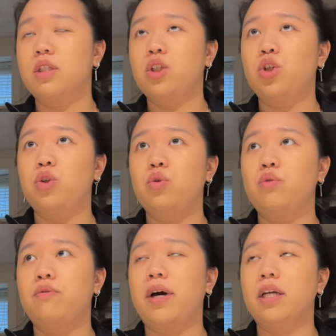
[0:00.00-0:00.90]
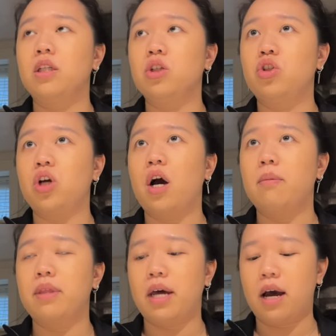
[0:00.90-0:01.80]
to find a
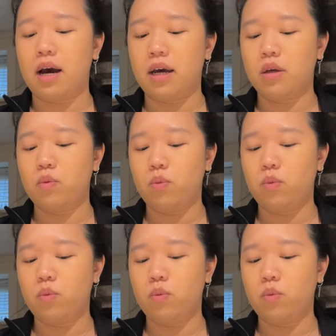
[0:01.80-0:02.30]
job that I